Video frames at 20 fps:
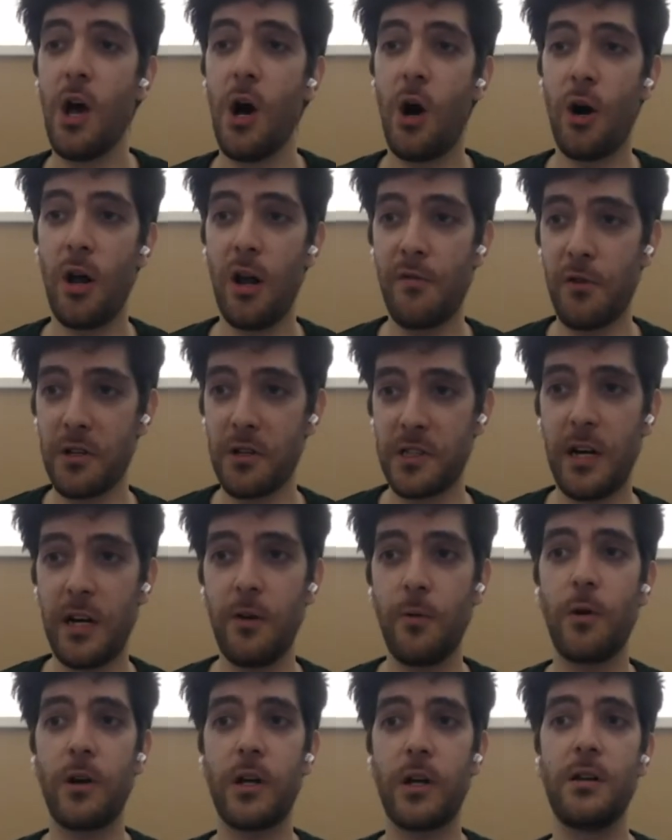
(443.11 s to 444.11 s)
So
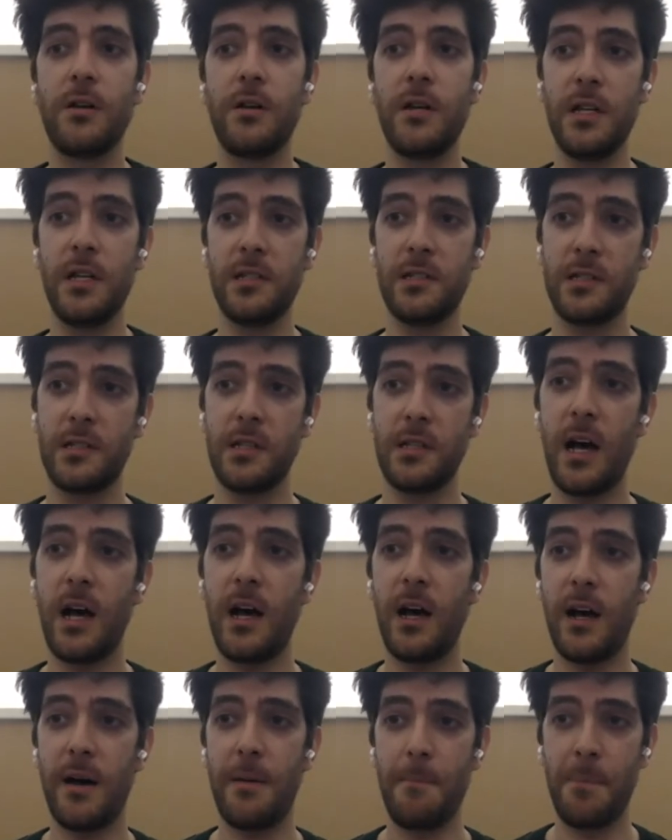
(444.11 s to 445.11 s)
Olaf started working on
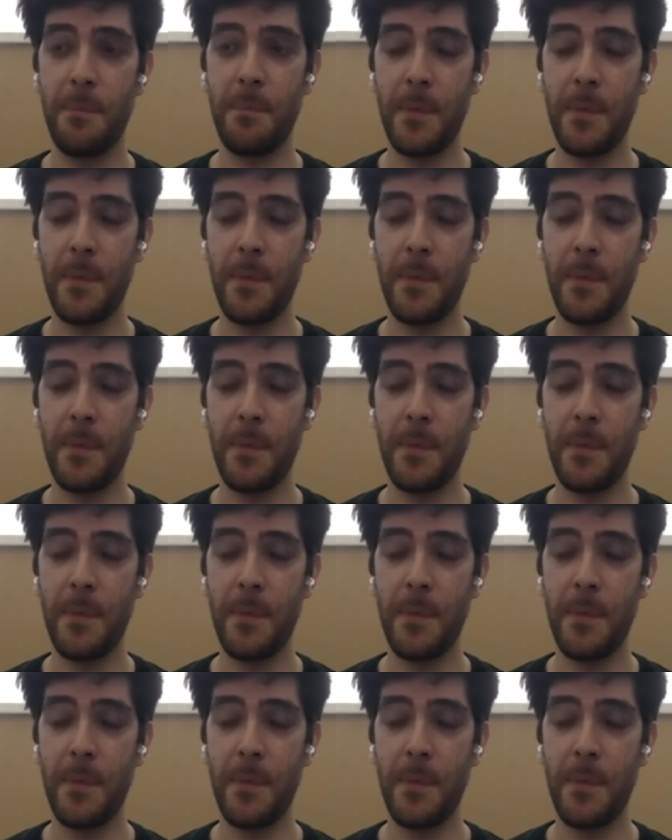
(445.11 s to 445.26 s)
this.